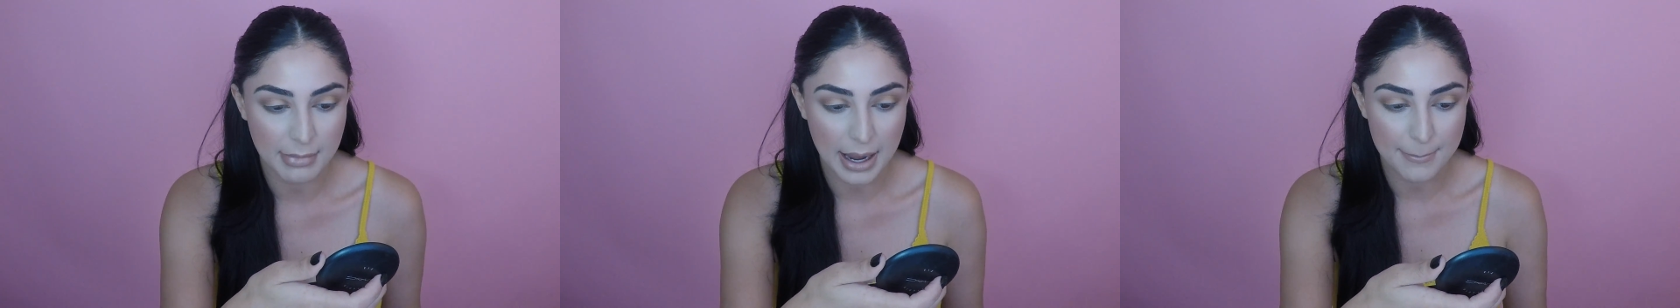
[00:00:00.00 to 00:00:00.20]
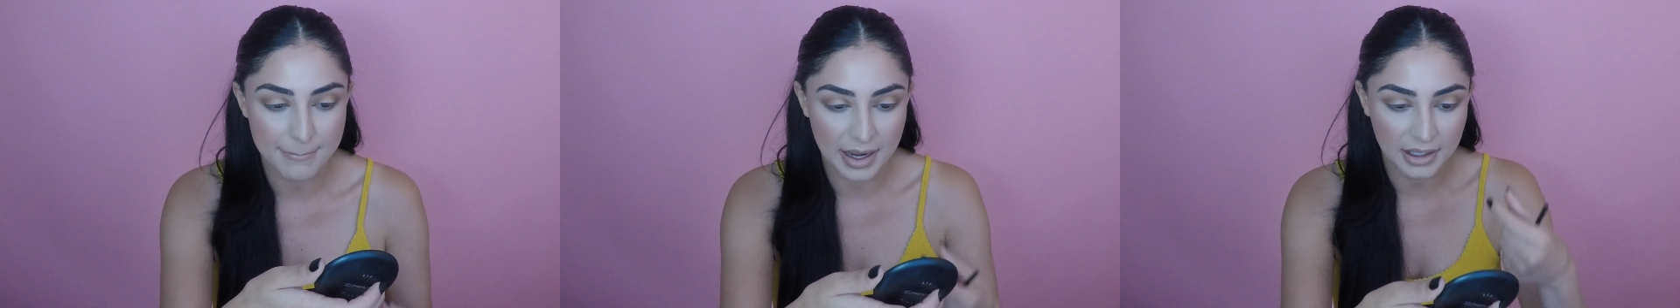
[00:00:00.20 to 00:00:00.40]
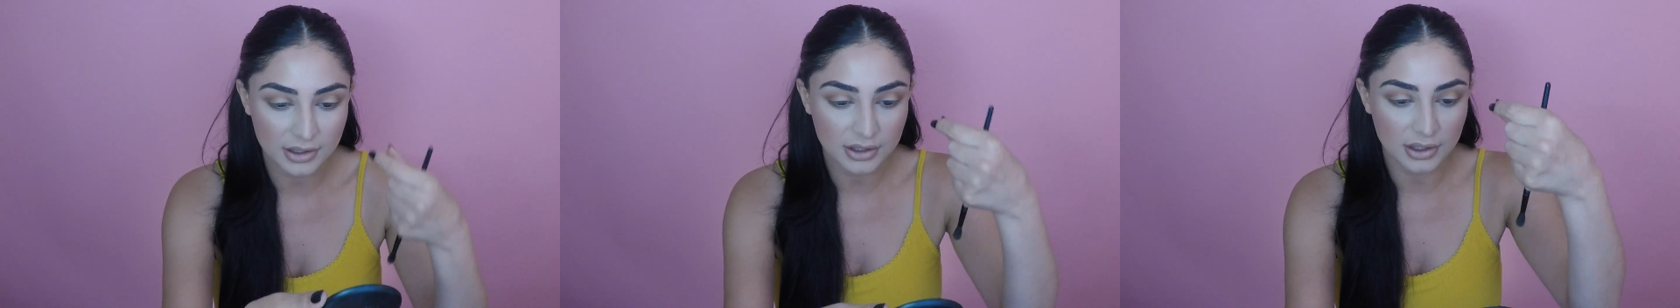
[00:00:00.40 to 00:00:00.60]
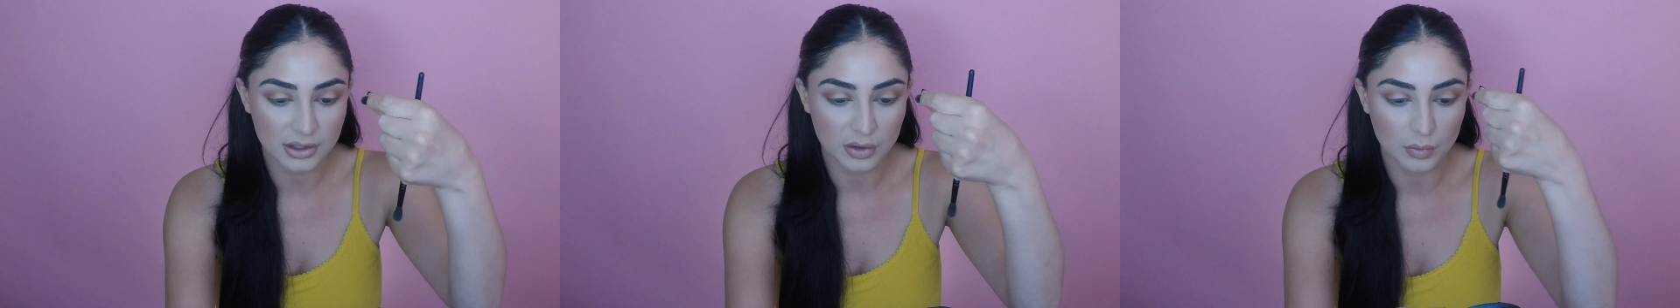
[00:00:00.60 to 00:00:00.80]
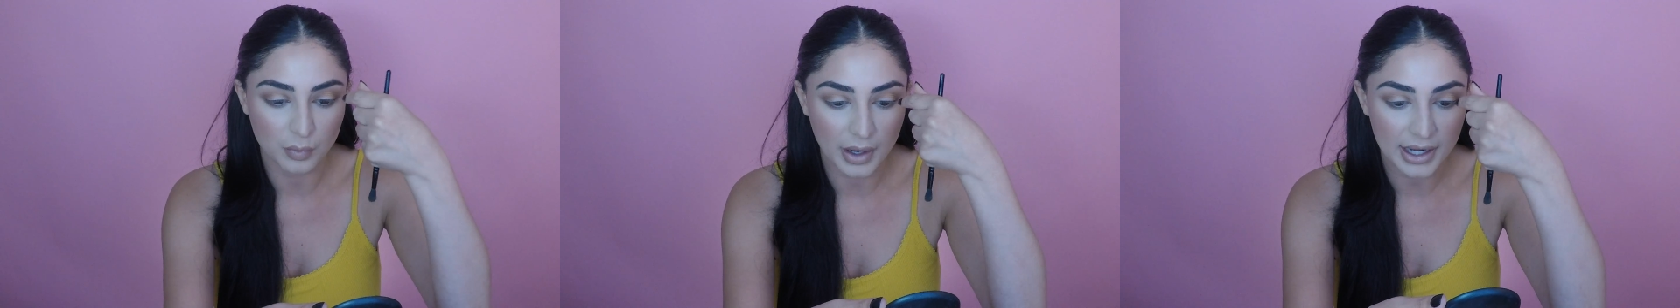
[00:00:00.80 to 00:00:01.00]
main color
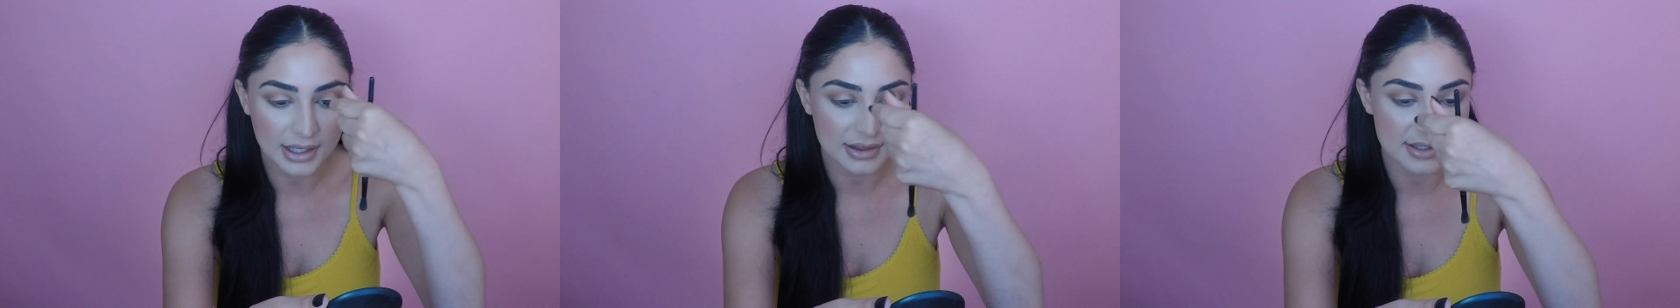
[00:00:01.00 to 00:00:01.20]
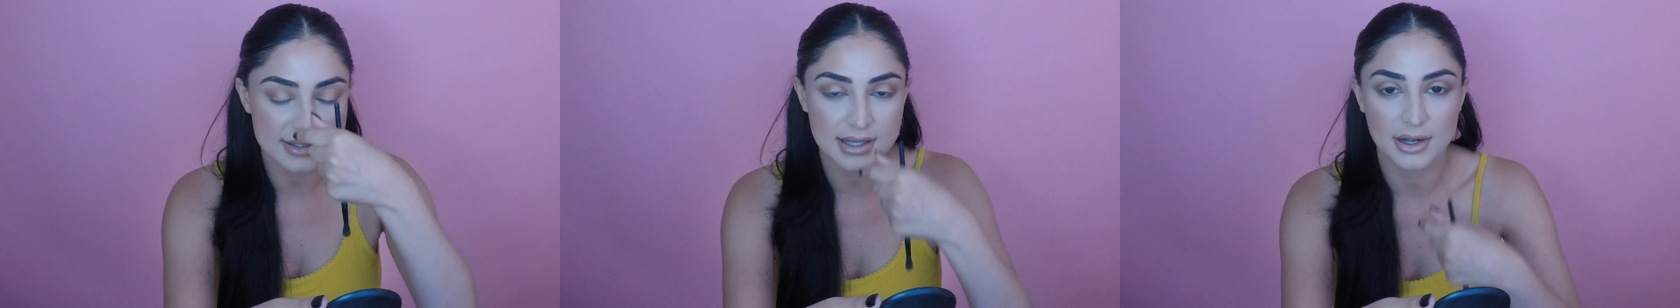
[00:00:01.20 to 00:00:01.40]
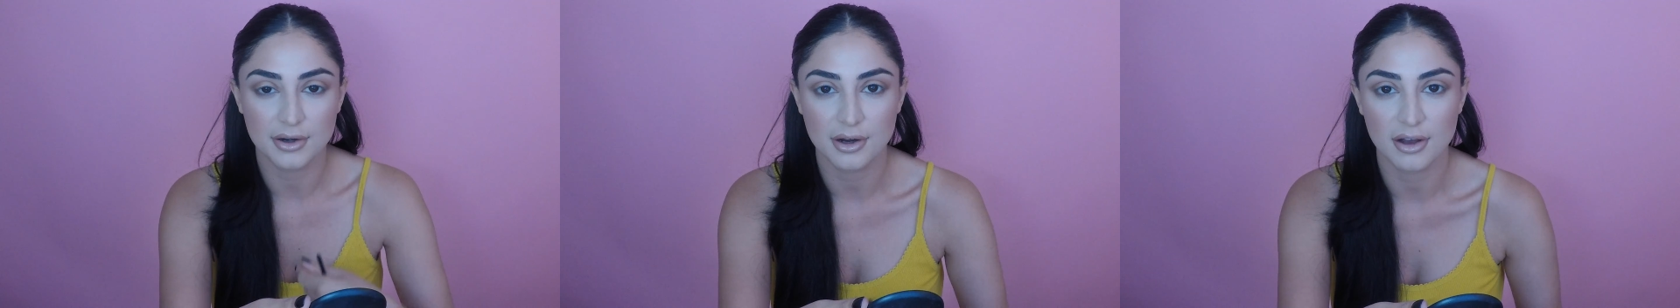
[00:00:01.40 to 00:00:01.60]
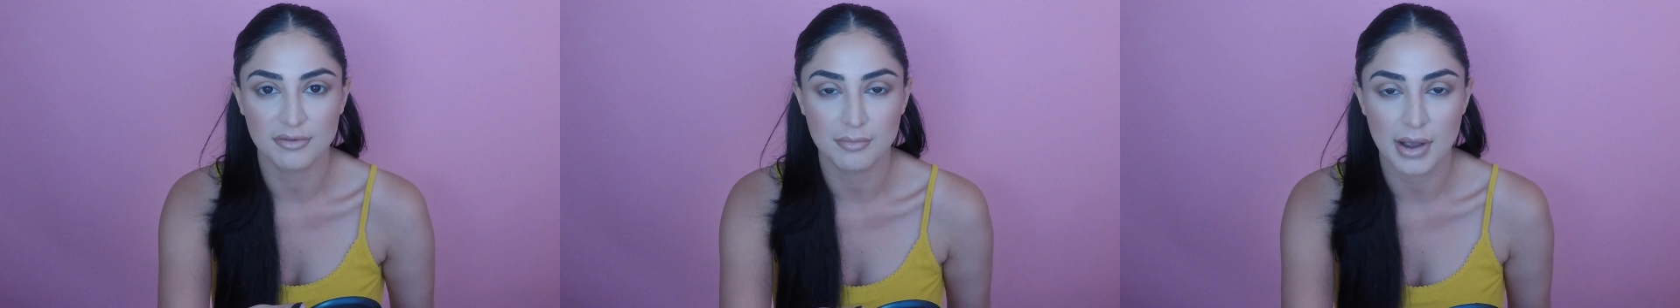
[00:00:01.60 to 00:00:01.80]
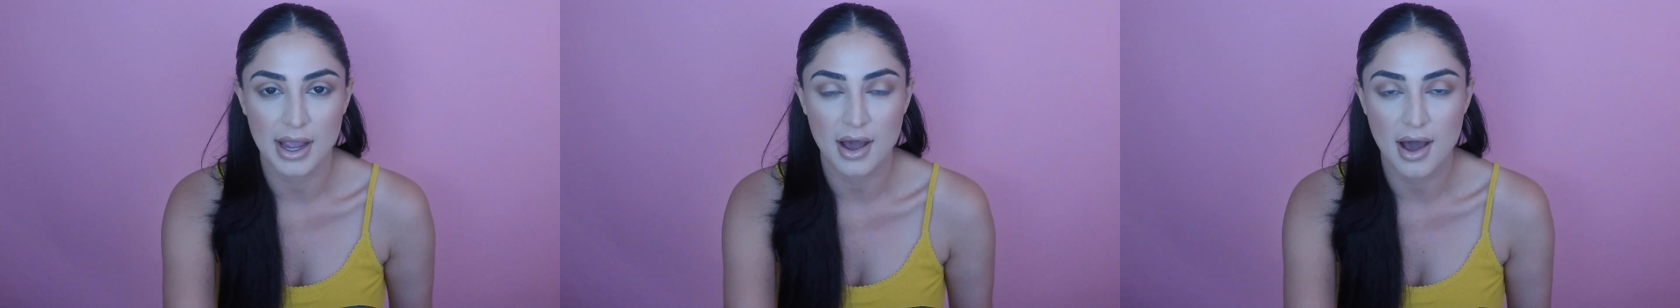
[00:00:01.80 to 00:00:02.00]
right at the center of
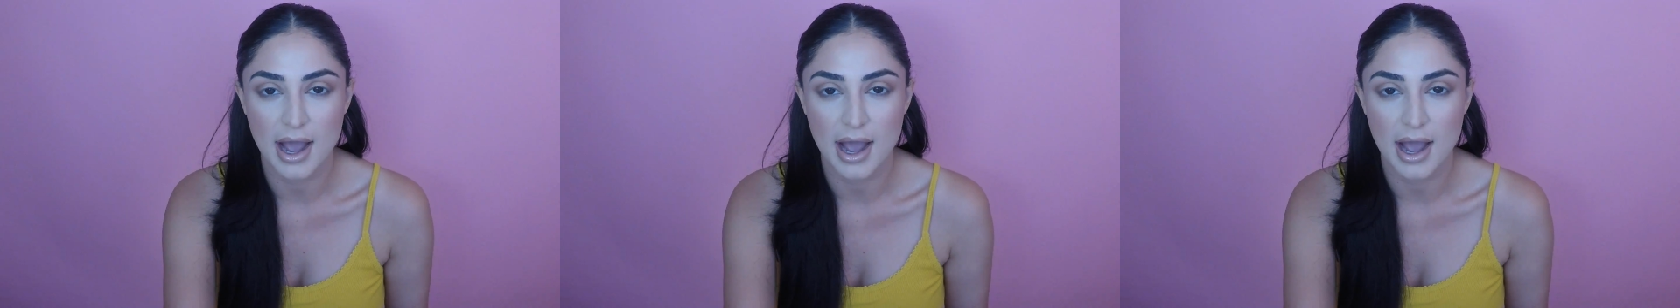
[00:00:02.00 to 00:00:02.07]
my eye